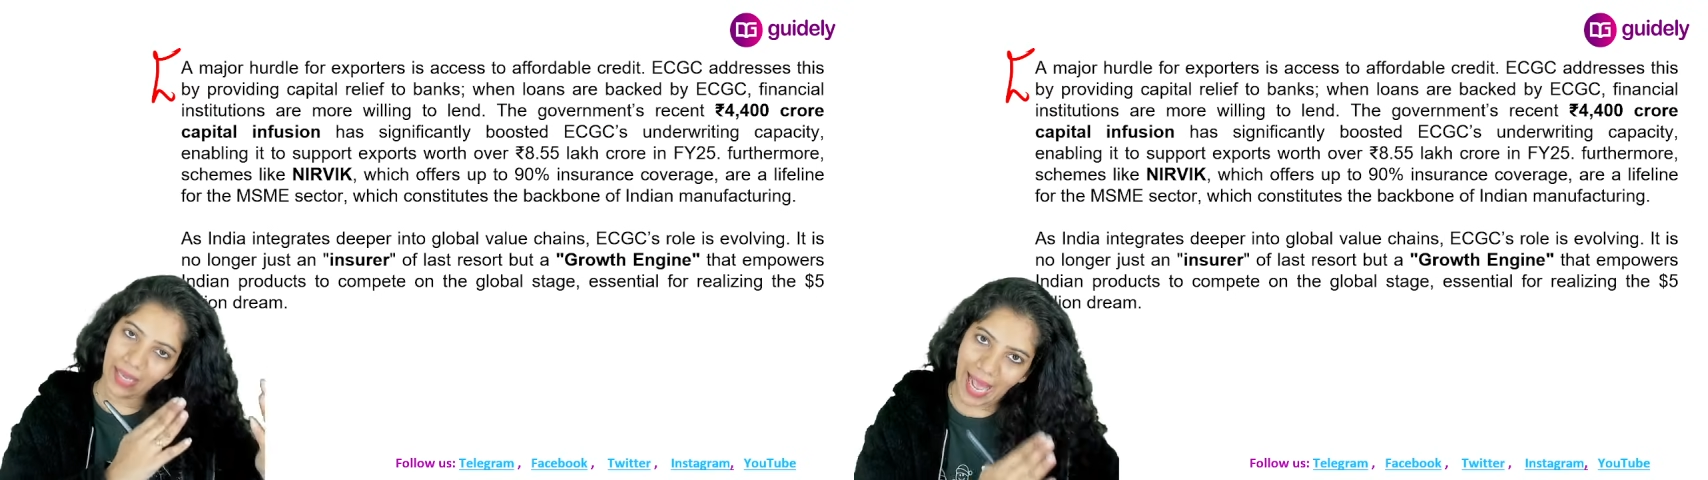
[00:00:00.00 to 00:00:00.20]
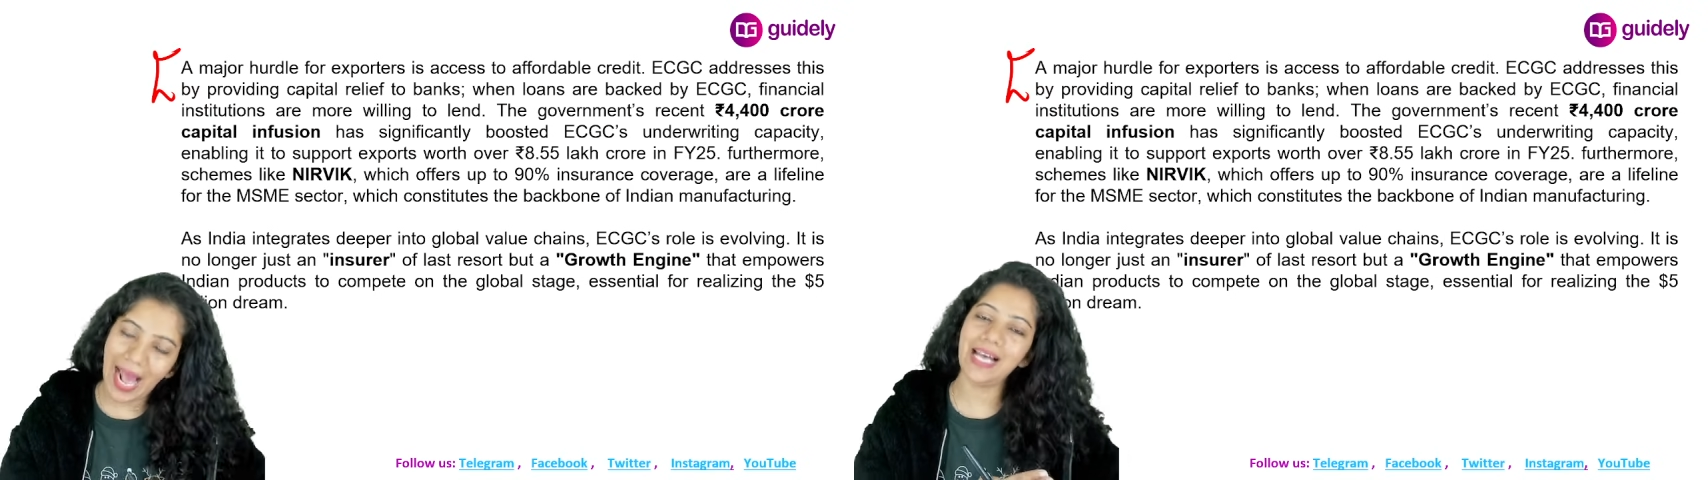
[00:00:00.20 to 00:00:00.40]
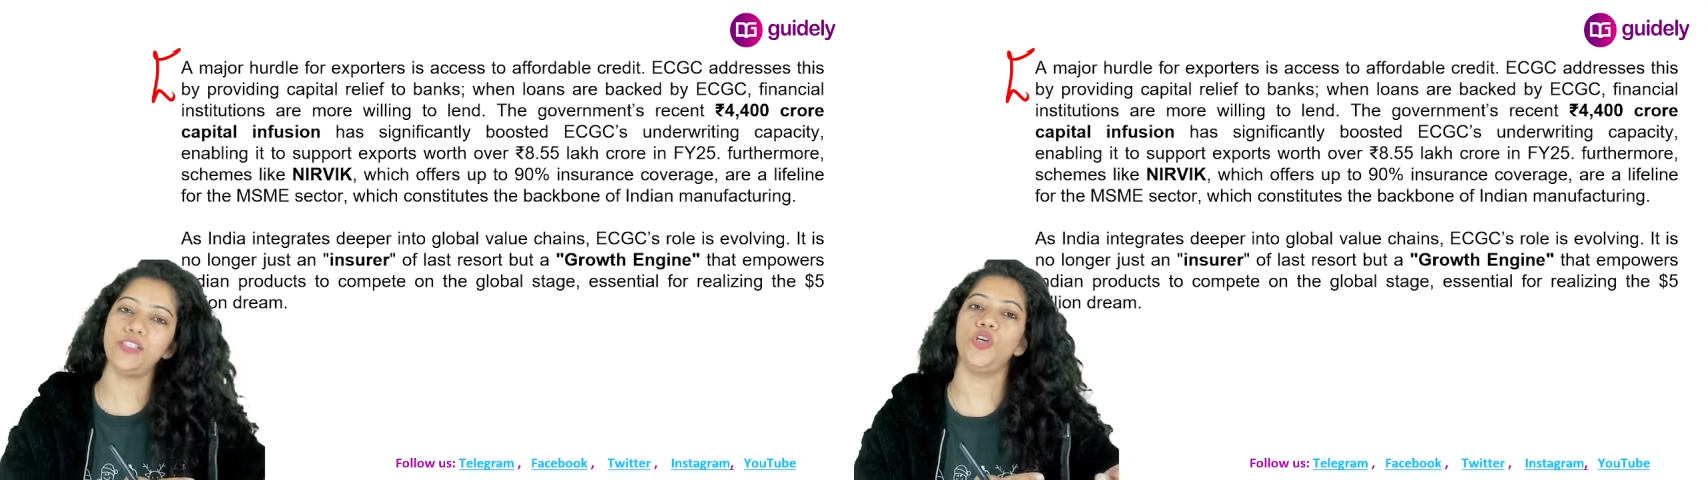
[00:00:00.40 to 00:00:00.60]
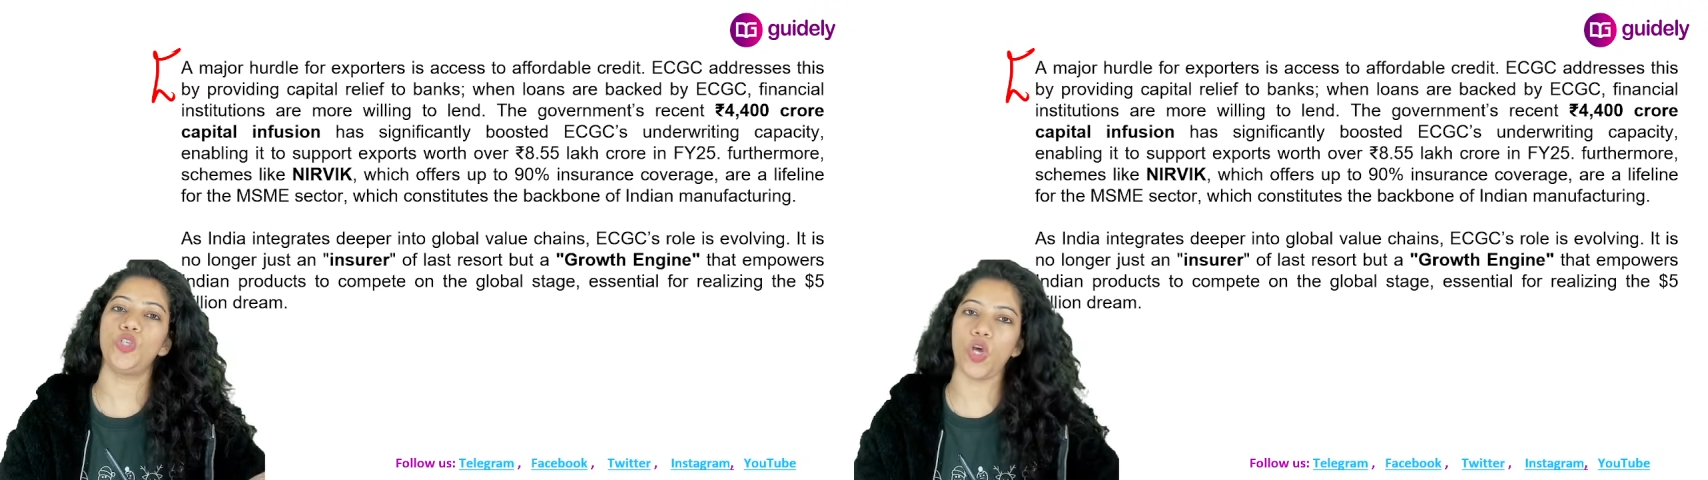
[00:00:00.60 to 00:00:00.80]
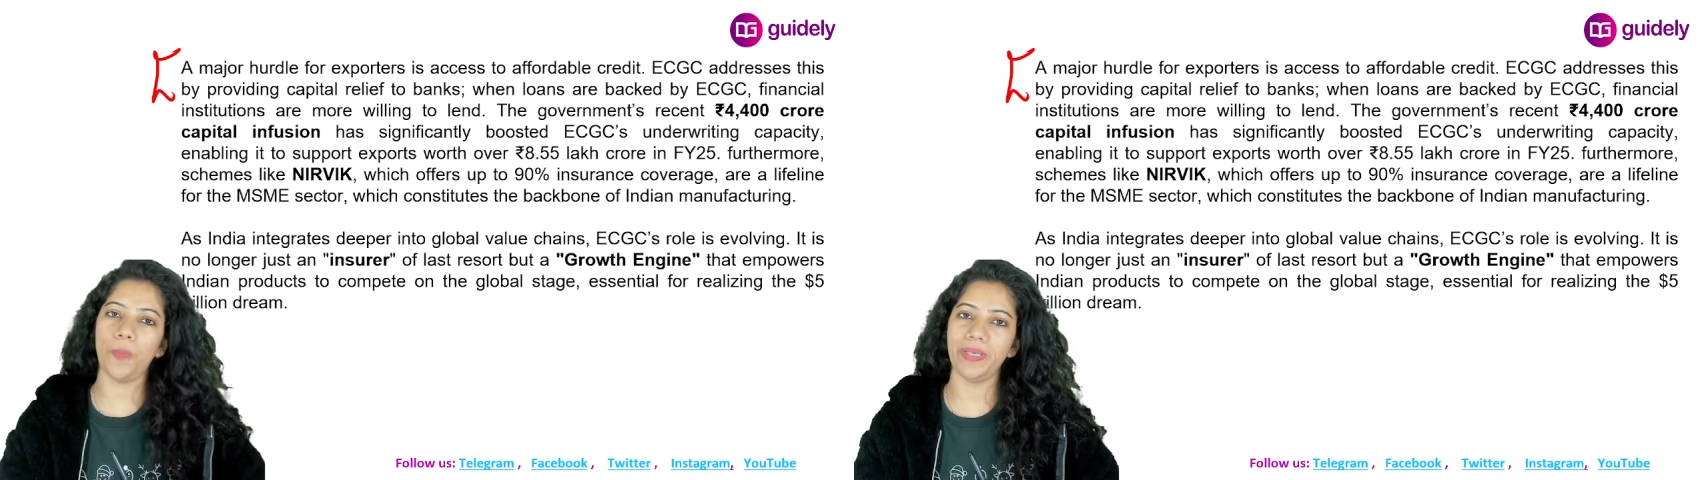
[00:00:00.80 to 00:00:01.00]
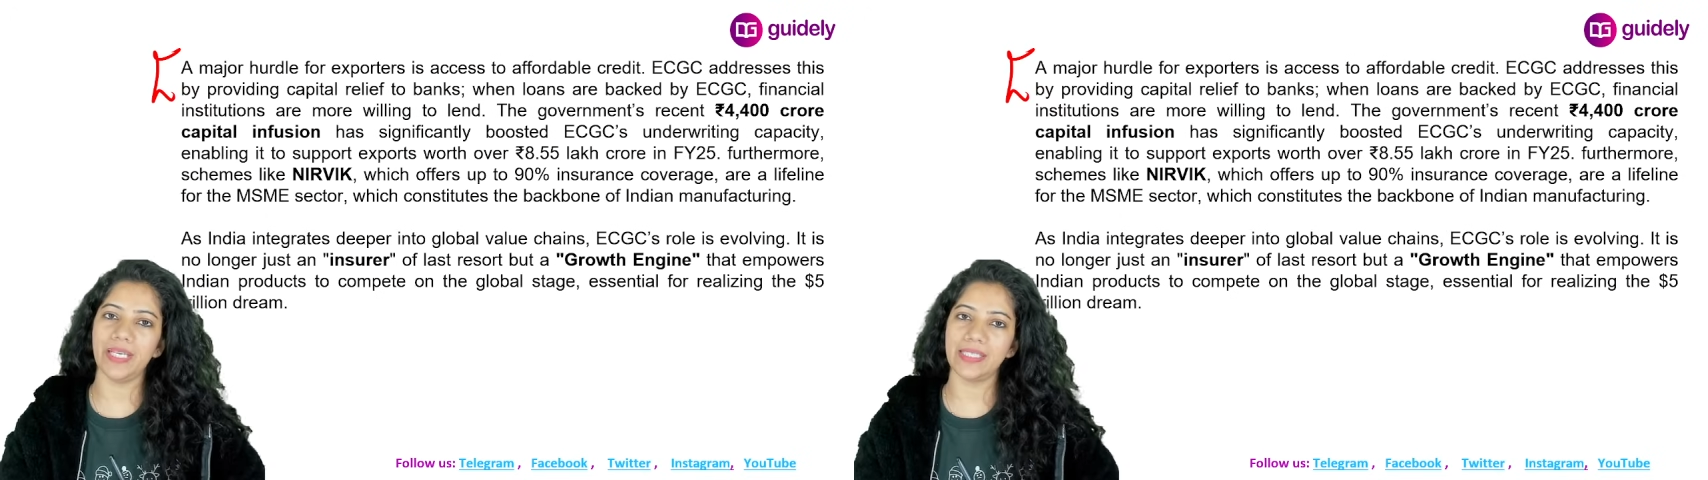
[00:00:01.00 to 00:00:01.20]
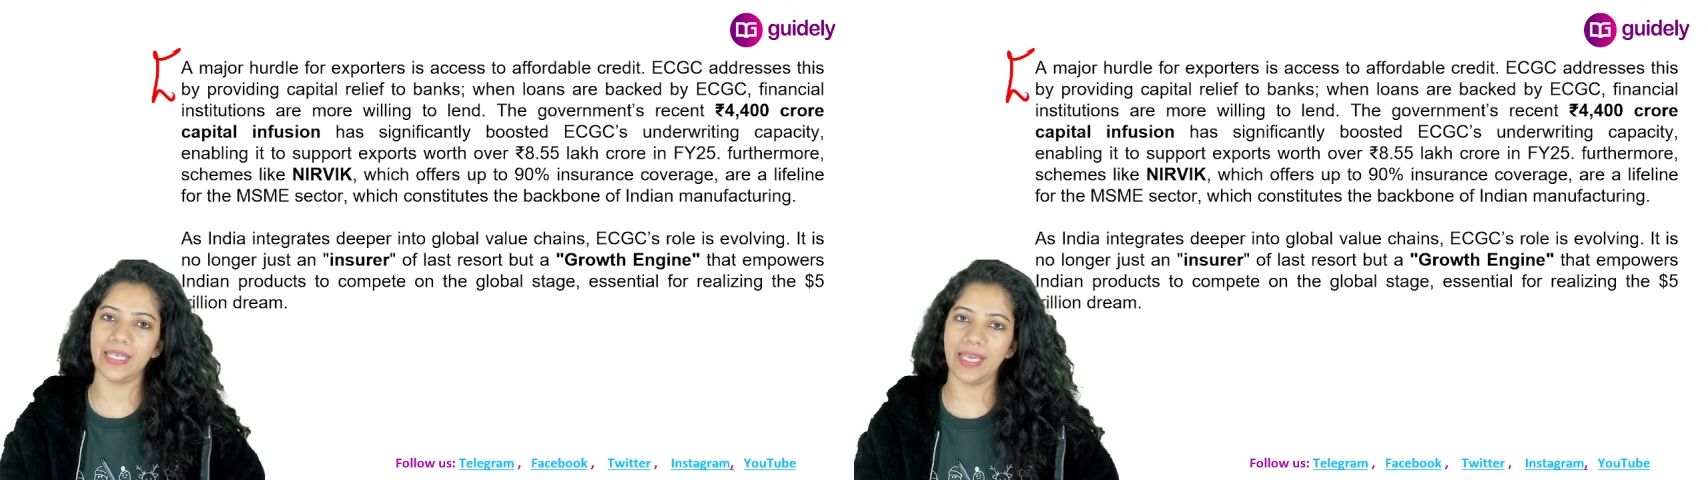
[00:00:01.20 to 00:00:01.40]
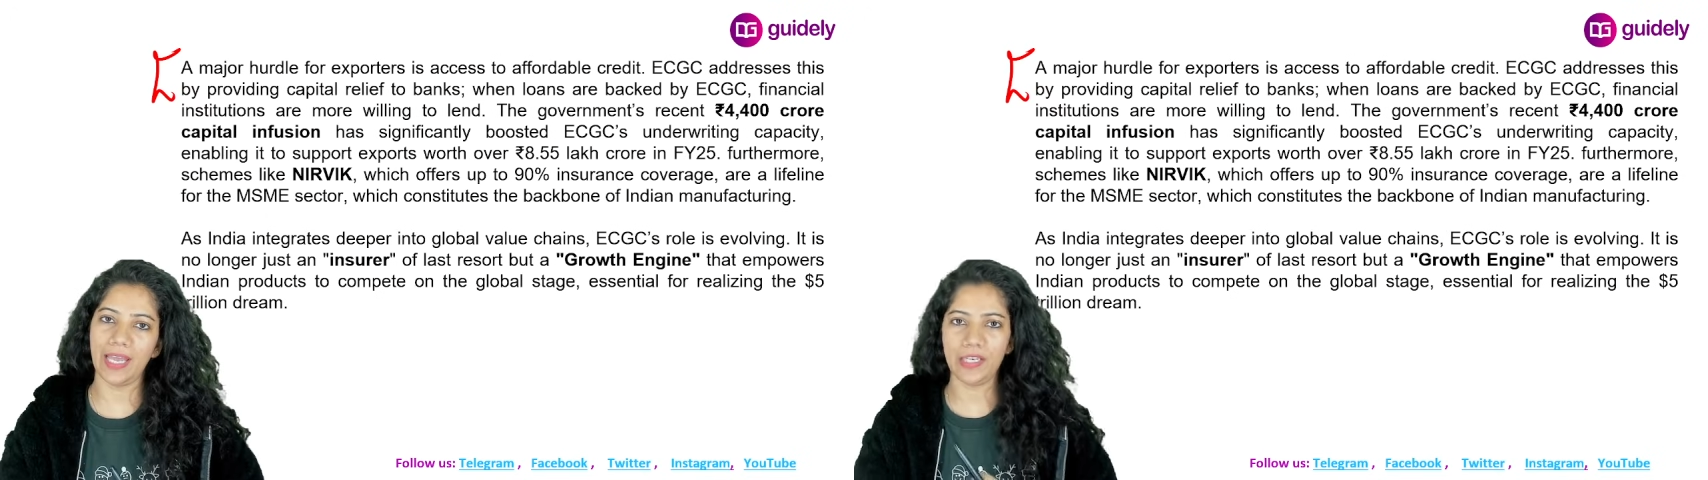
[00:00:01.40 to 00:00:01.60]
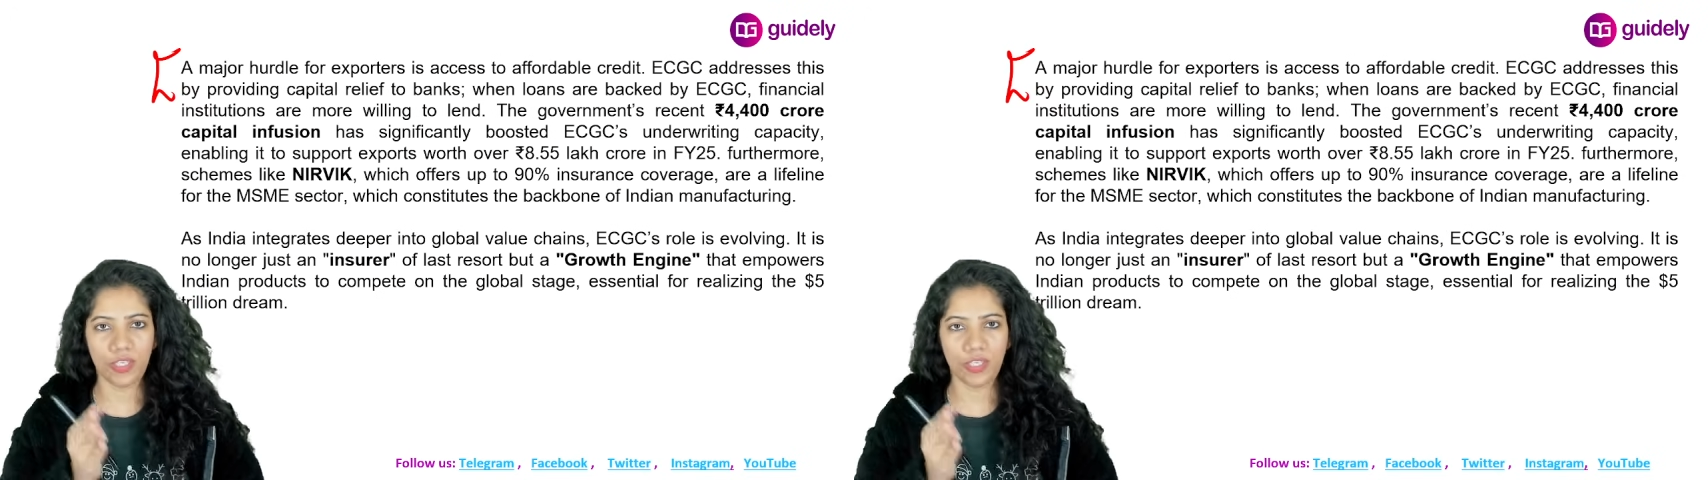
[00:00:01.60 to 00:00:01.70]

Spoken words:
As your topic is again